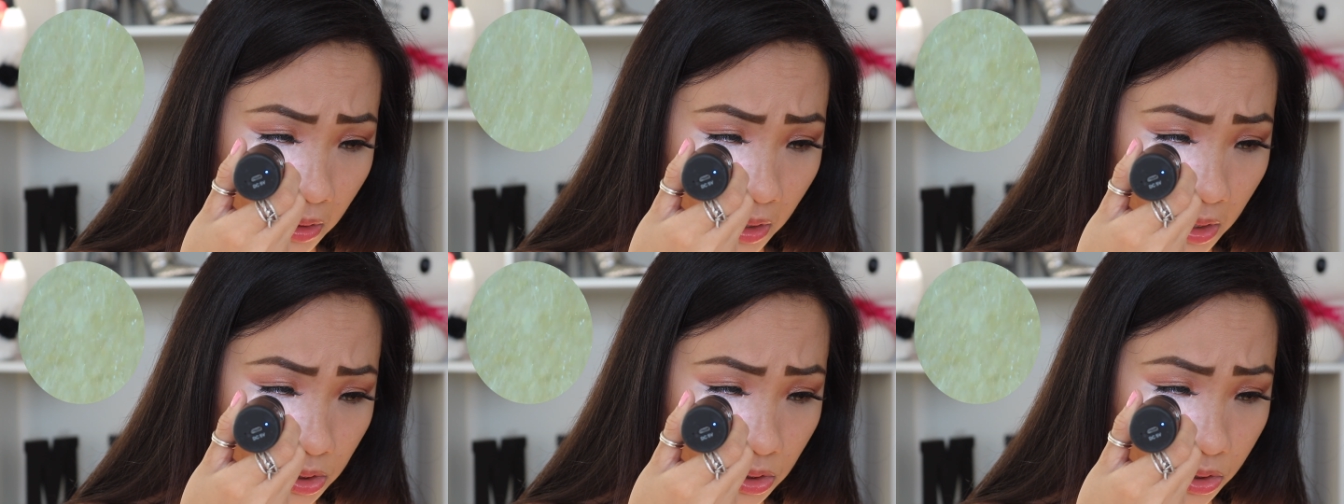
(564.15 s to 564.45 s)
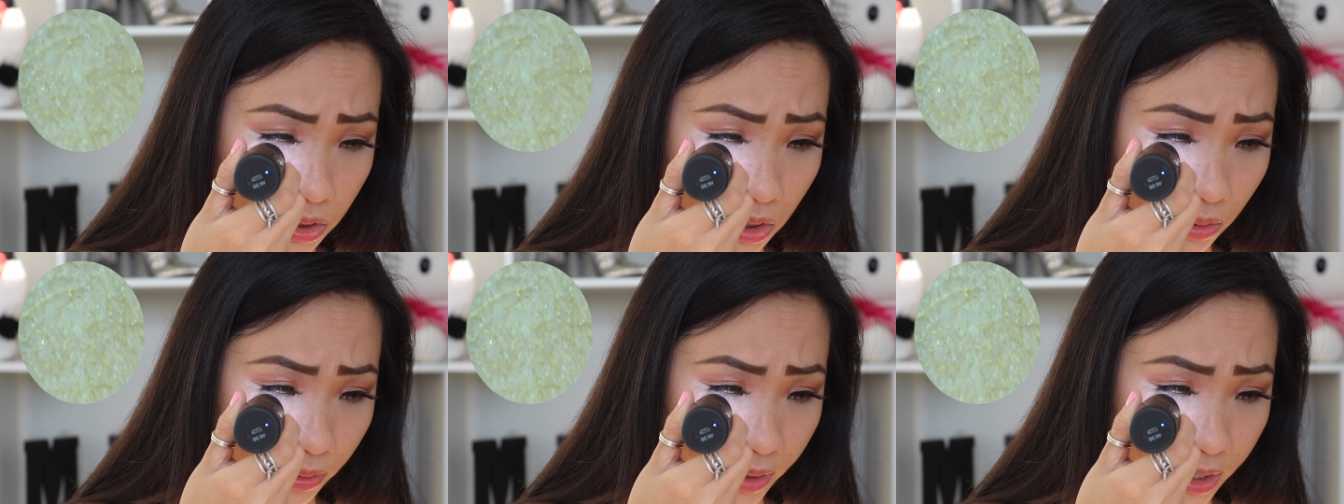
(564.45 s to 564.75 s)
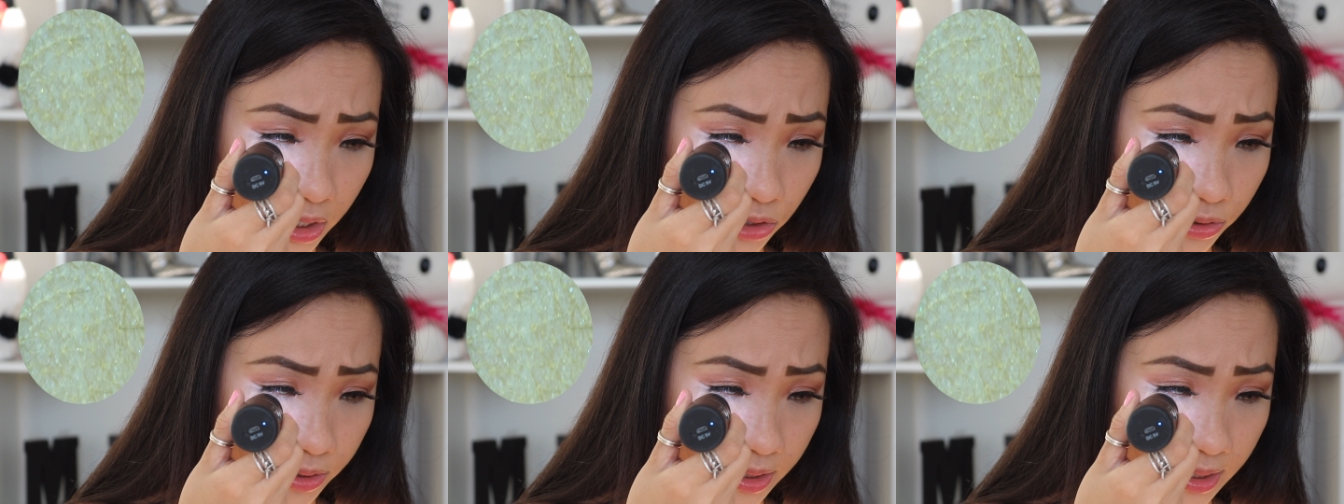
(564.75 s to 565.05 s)
It's so
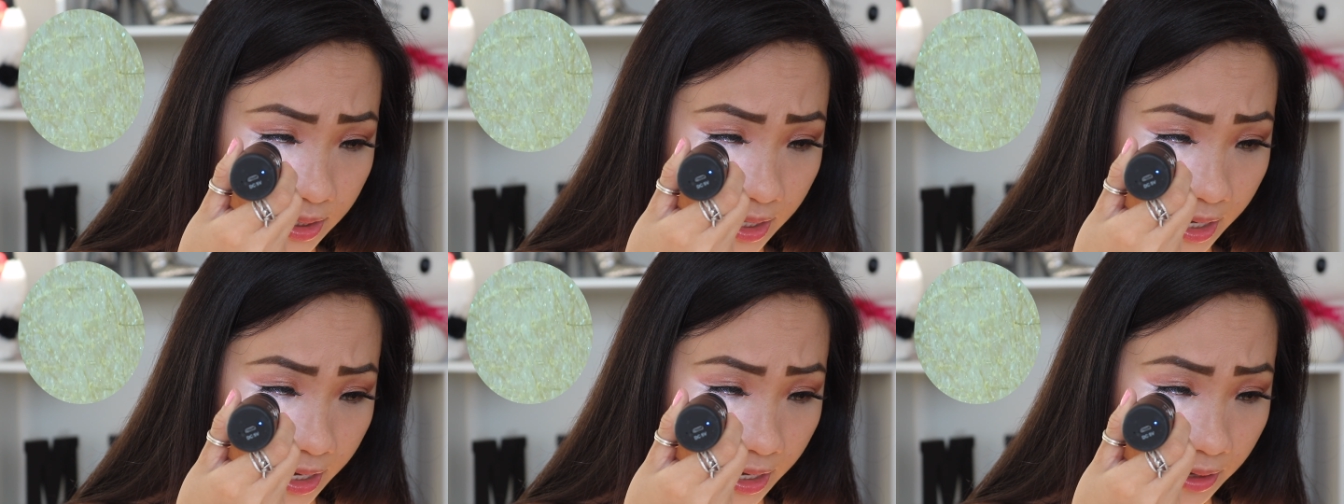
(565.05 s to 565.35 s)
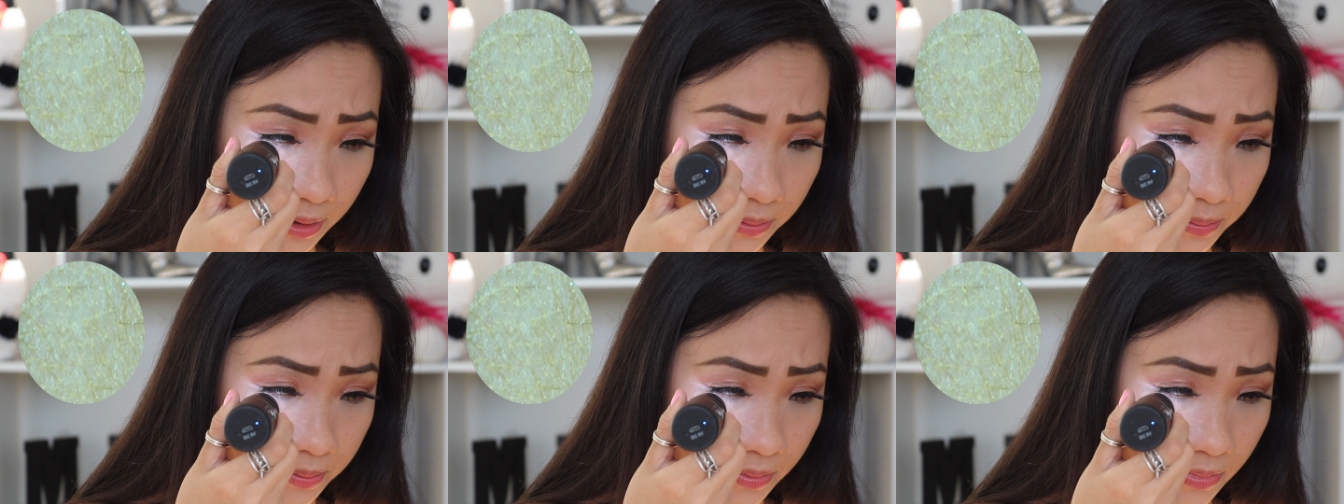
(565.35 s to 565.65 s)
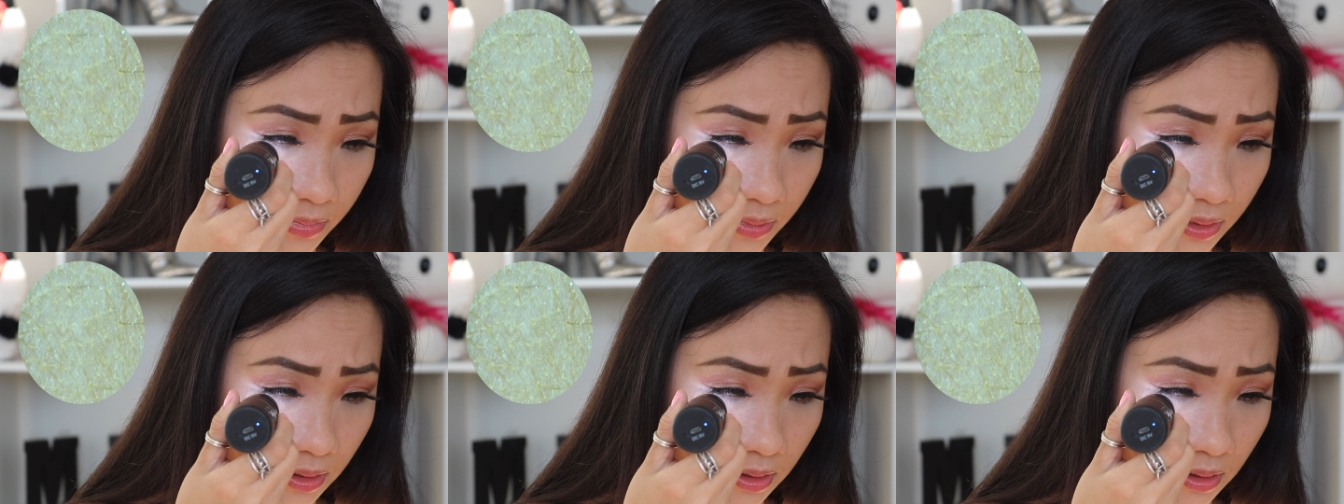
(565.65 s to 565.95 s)
interesting.
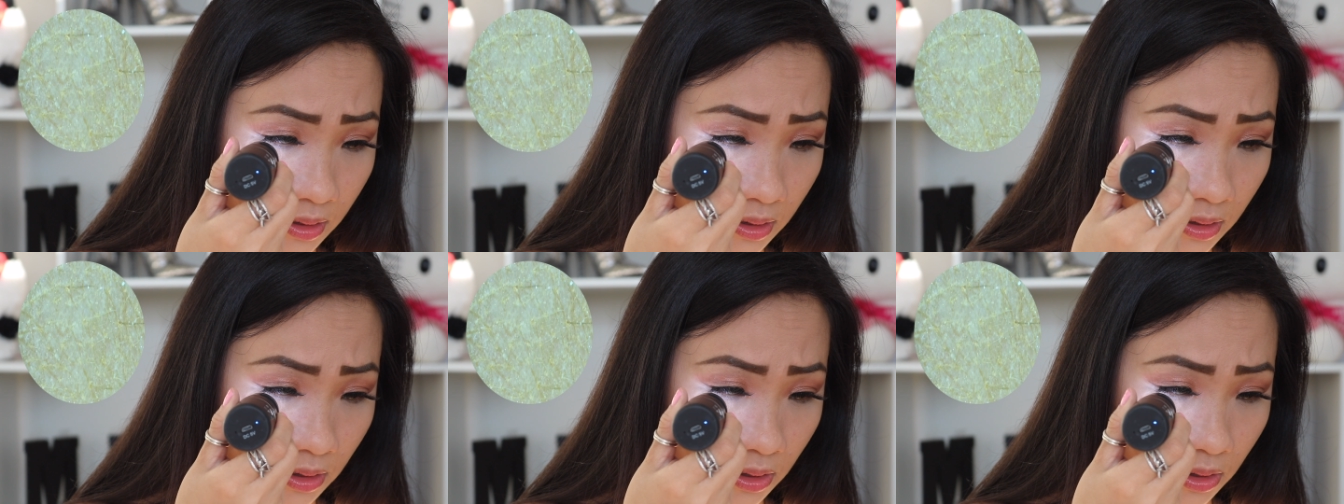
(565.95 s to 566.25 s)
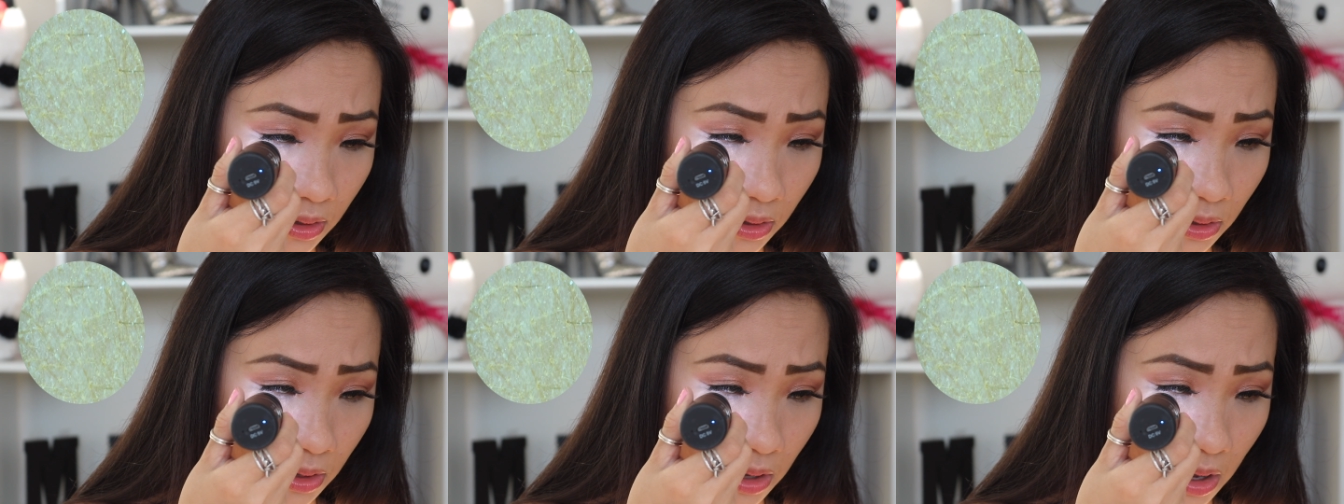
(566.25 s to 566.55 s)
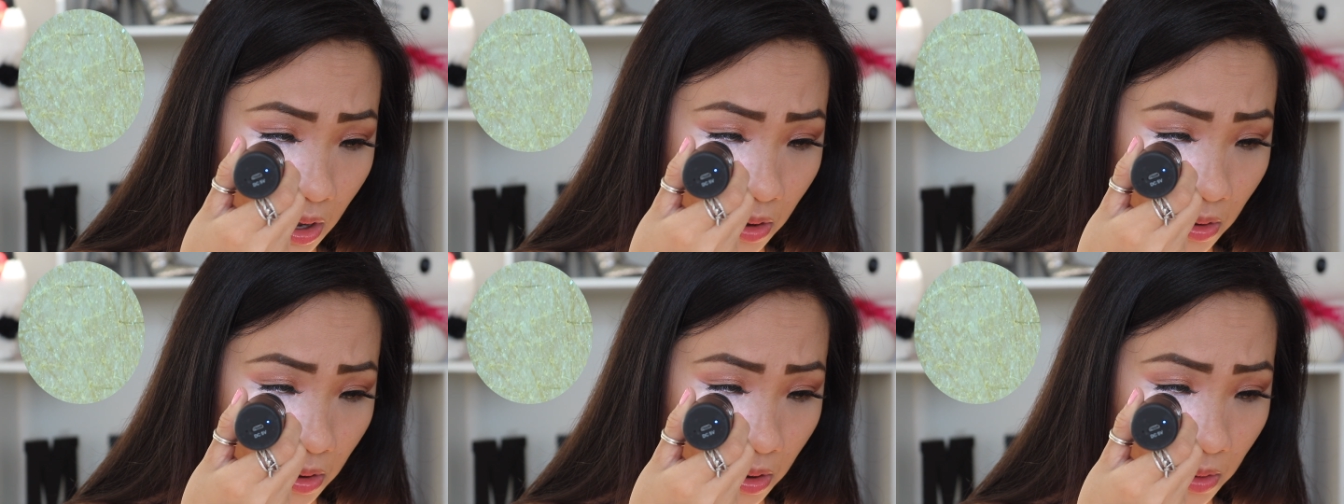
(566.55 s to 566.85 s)

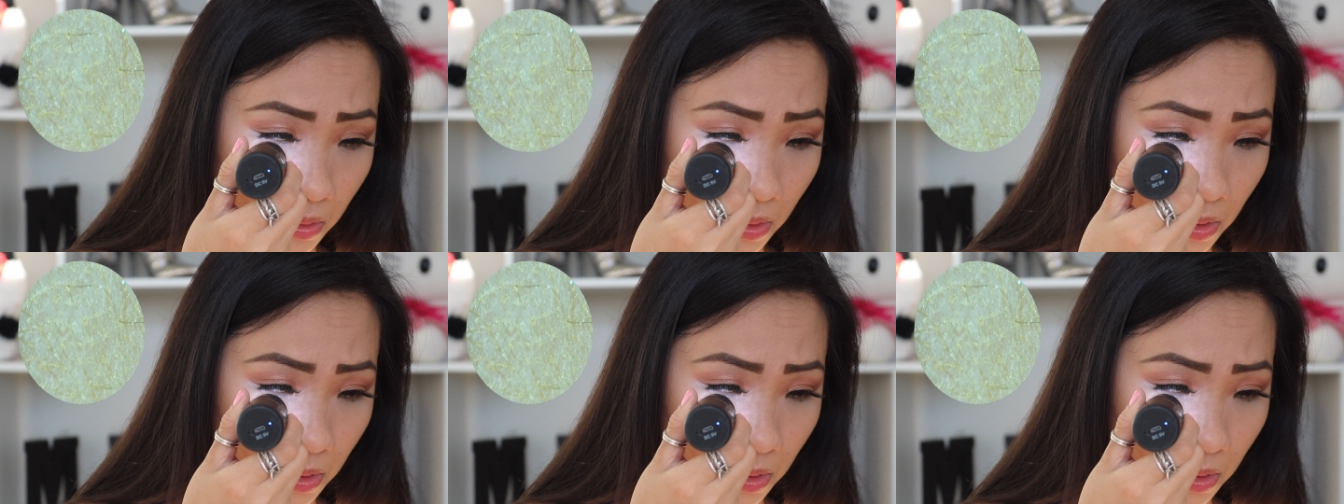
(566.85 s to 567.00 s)
Oh, oh,